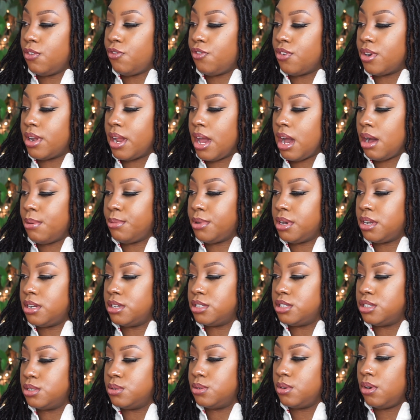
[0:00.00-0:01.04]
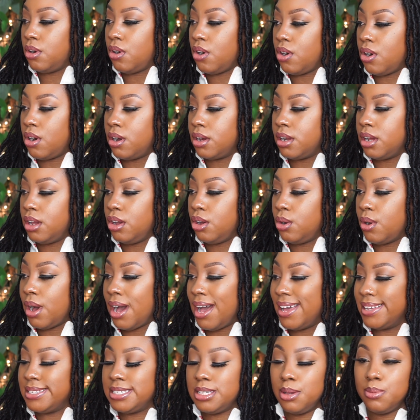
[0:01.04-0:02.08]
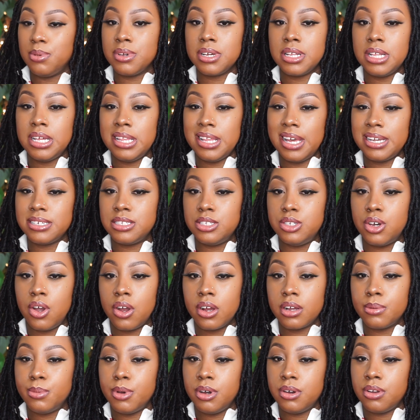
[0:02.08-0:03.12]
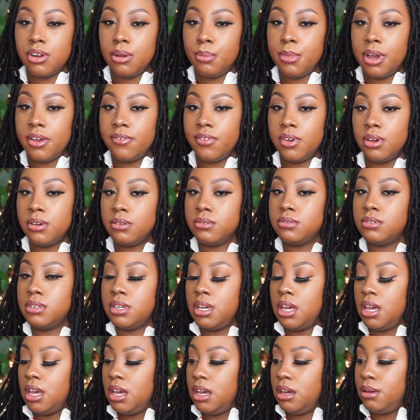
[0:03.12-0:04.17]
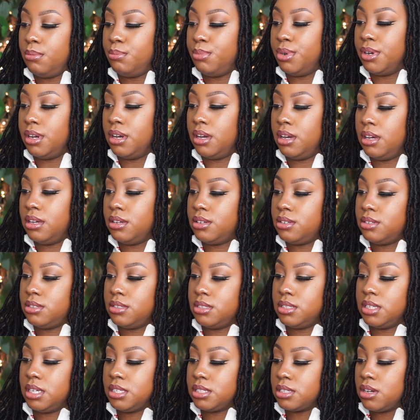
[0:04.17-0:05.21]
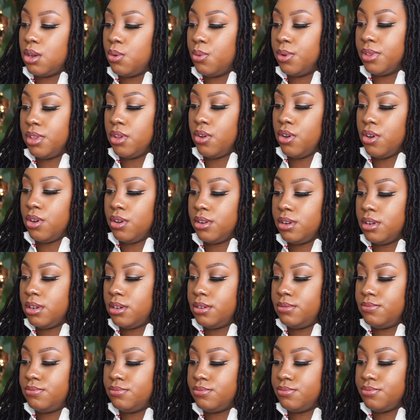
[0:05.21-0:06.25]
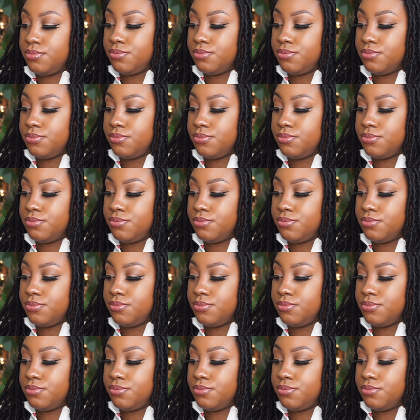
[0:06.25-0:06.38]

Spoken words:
For now, I'm going to do auto. I typically like dark mode on my phone, but let's go with auto.